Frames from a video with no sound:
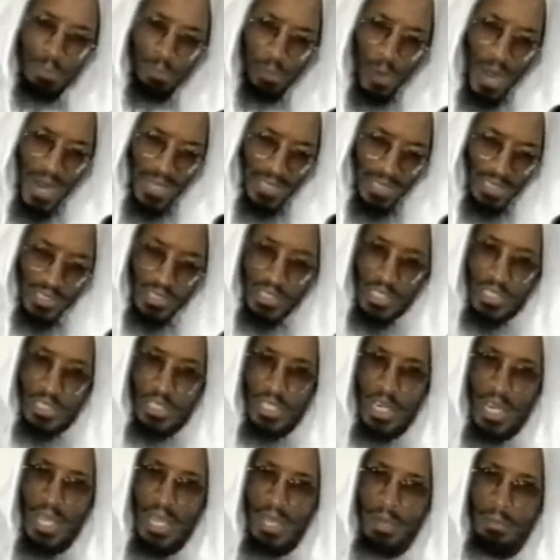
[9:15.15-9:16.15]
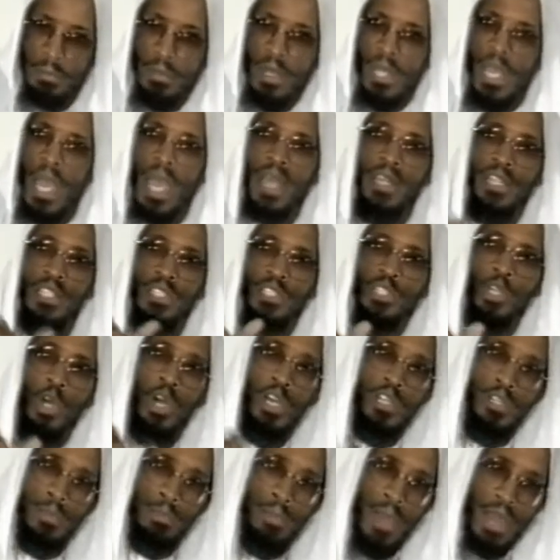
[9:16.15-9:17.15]
Practice Islam and
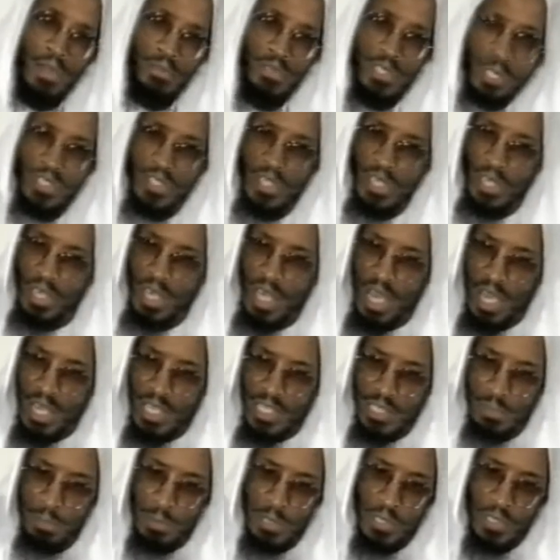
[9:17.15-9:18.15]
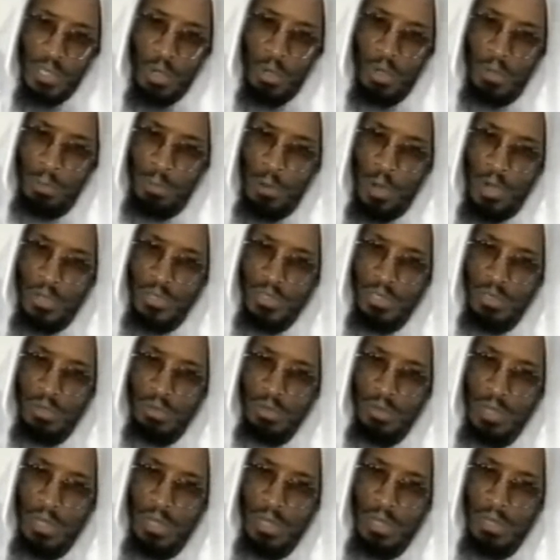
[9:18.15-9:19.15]
enjoy the bounties that Allah has bestowed upon
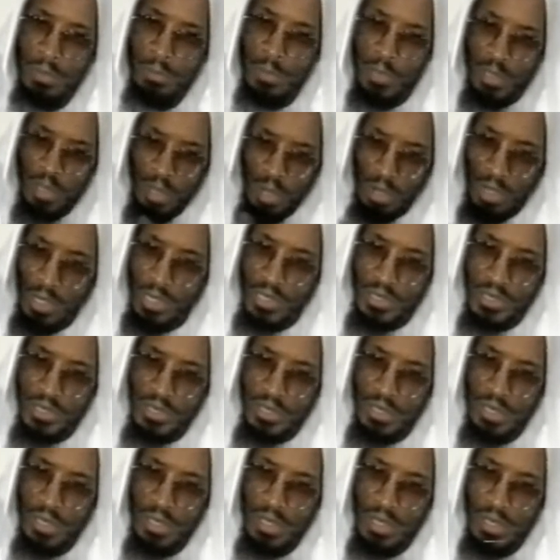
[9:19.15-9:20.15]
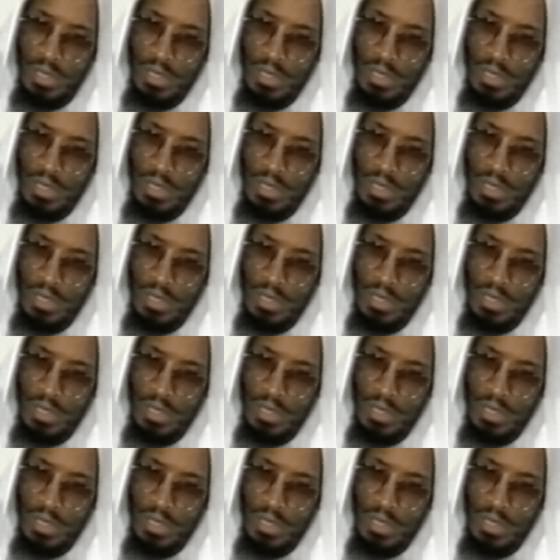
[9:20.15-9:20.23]
you, because